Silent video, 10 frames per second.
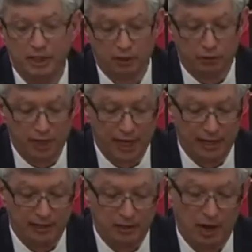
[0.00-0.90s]

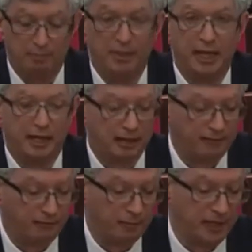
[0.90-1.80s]
created complicated
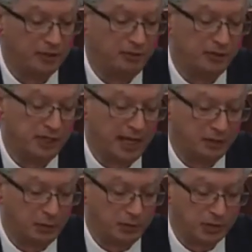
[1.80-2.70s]
informational
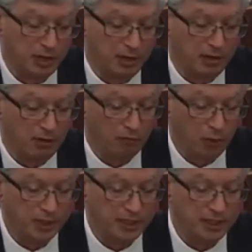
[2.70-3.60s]
schedules
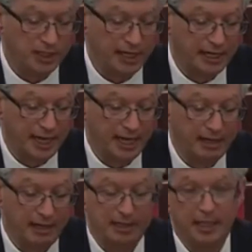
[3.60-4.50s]
for DCAA
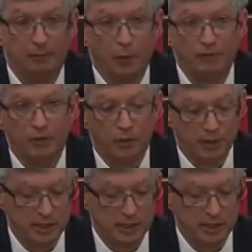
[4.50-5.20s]
that we view as